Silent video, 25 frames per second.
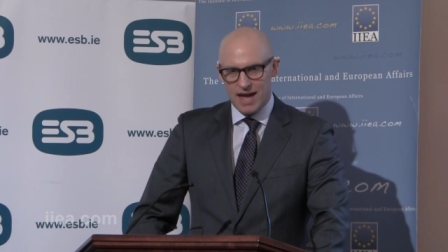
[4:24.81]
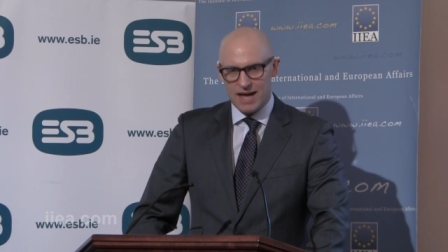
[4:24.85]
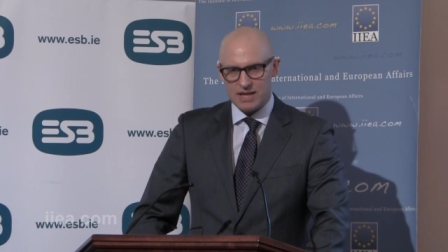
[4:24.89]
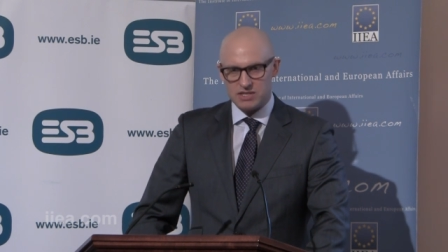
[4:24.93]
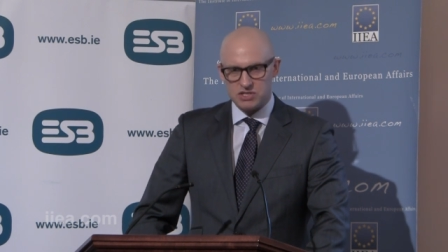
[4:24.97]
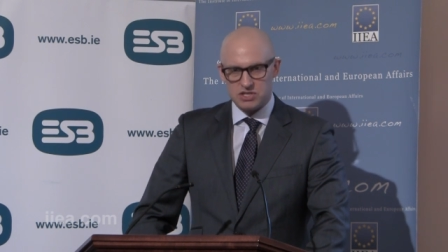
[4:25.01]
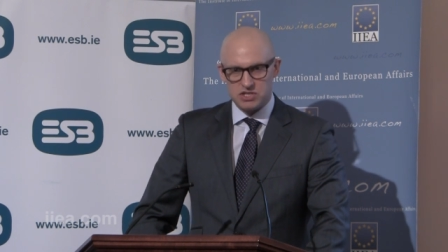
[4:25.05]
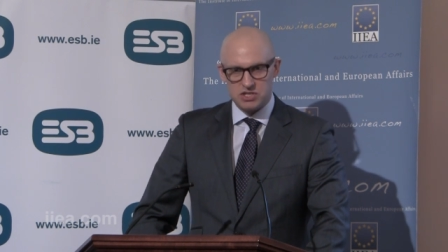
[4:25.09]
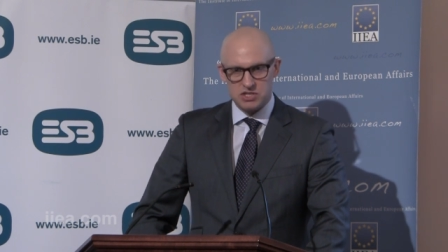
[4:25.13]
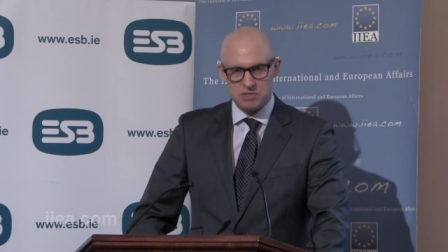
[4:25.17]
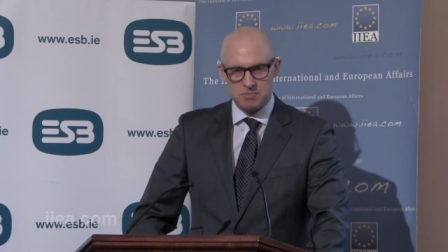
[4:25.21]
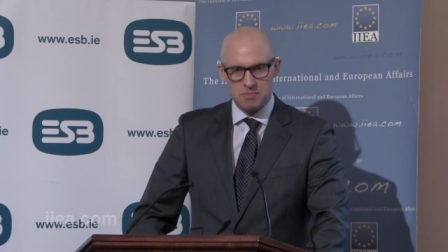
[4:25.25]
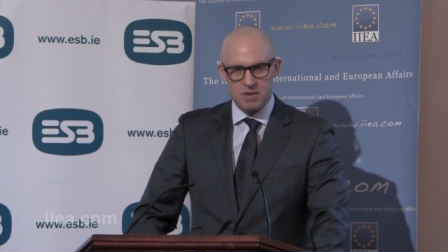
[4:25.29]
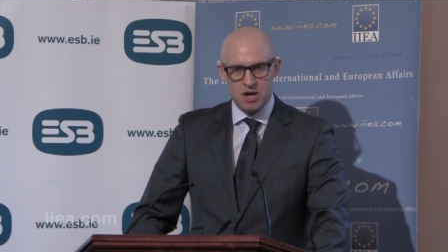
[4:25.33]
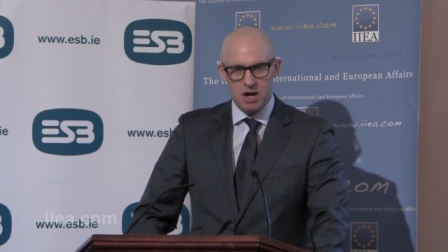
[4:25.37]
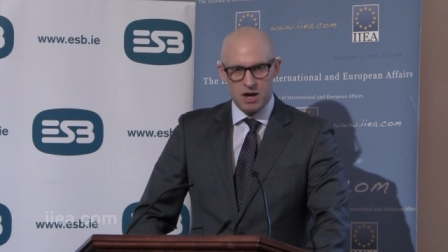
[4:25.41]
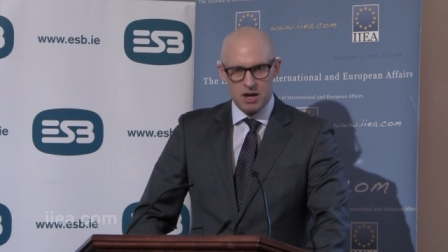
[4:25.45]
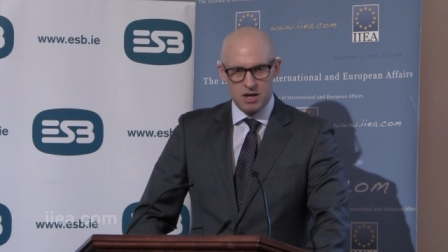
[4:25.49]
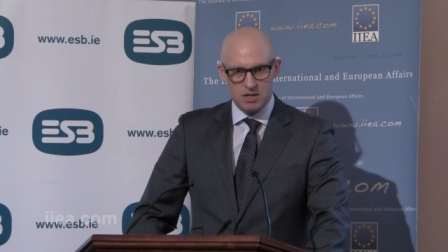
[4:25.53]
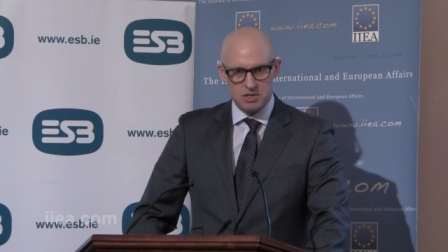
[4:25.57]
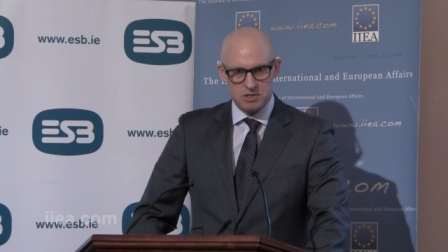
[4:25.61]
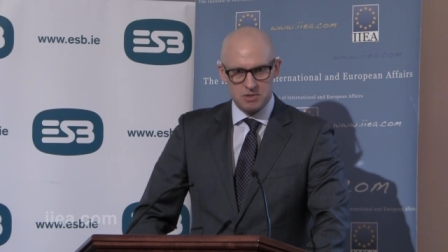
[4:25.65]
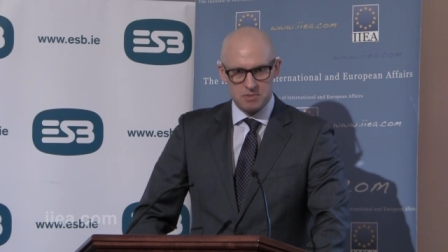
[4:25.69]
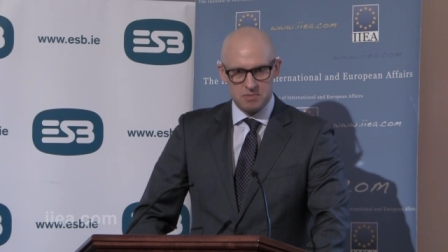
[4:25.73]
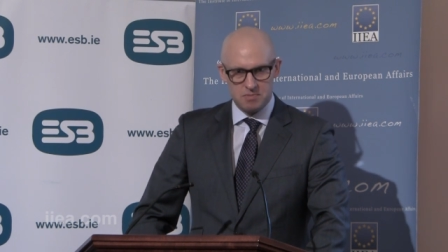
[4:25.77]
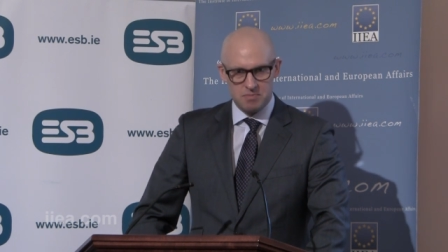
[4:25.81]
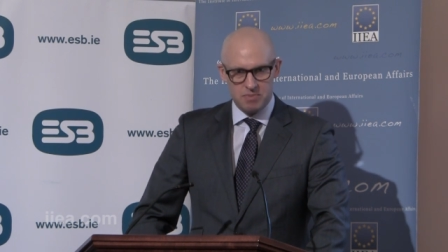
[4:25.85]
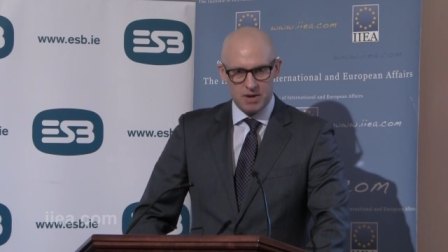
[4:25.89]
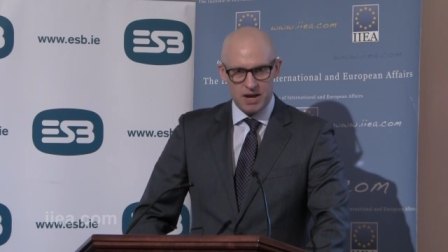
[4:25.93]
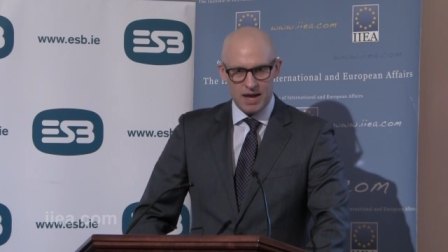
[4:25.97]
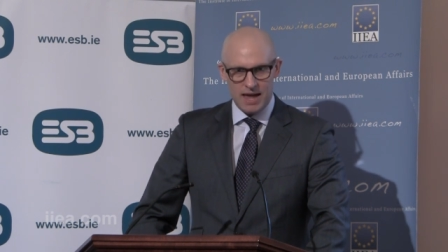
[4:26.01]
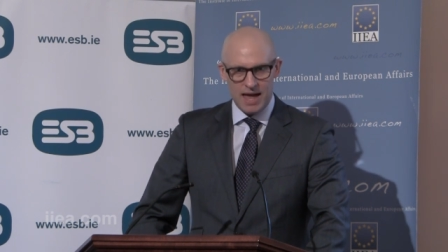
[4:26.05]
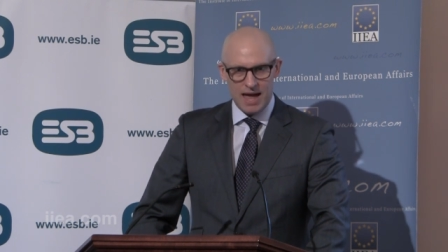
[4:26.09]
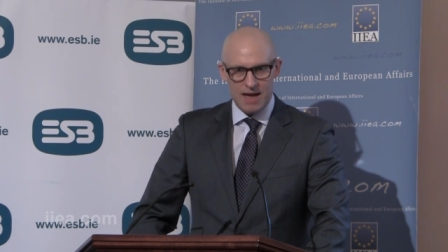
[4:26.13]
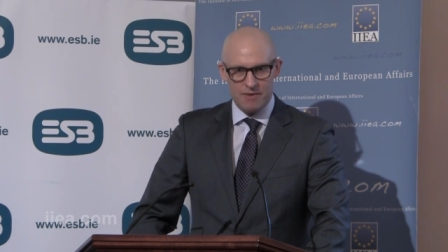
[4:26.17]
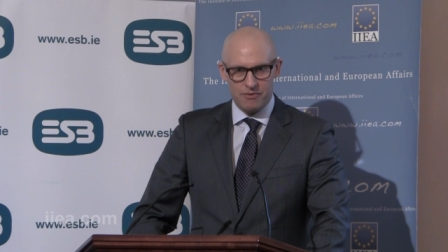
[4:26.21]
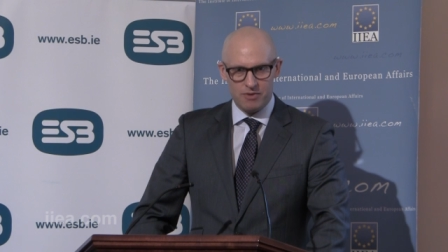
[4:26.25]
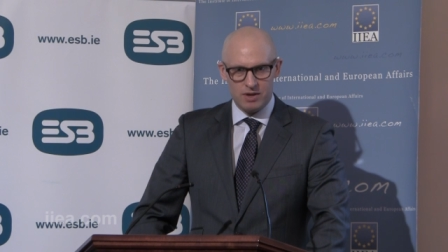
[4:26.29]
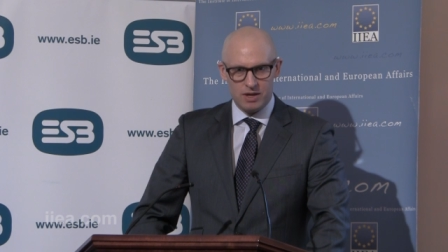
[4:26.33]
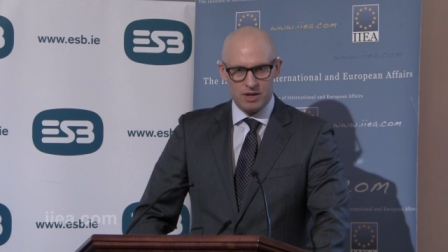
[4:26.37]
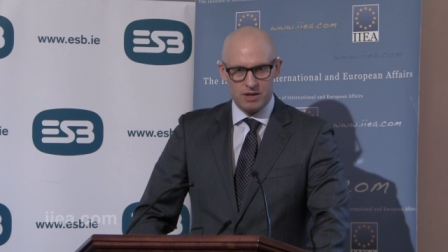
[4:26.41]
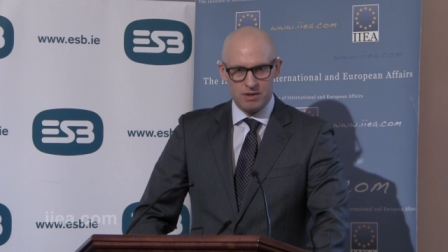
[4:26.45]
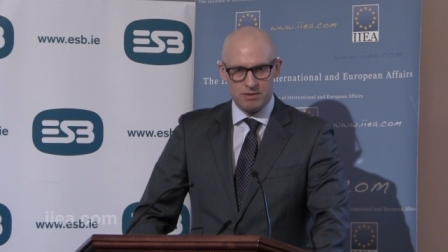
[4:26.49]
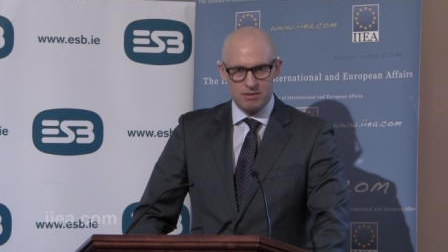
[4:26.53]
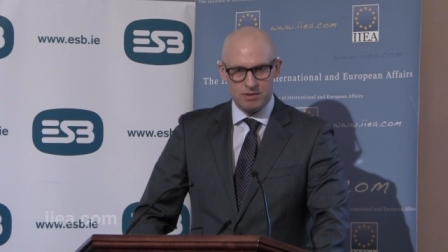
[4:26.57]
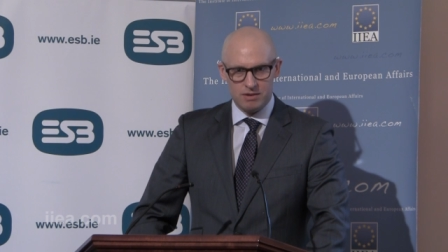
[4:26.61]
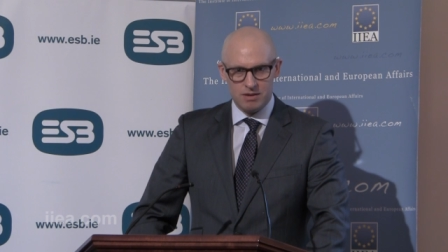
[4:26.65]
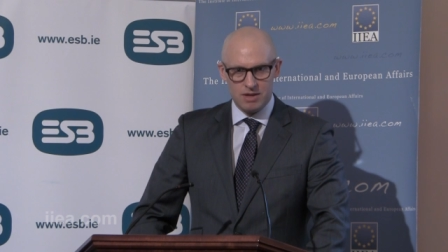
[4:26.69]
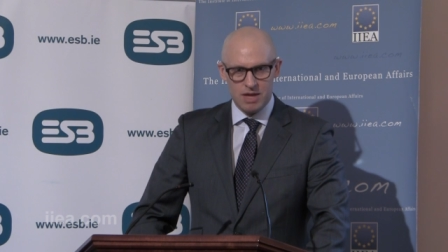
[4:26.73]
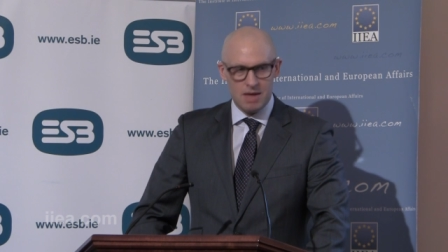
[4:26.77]
as smart by
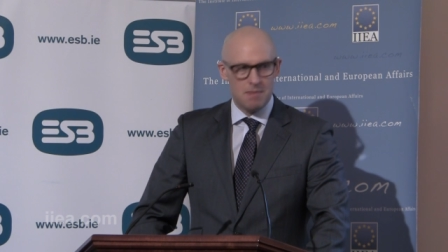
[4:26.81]
having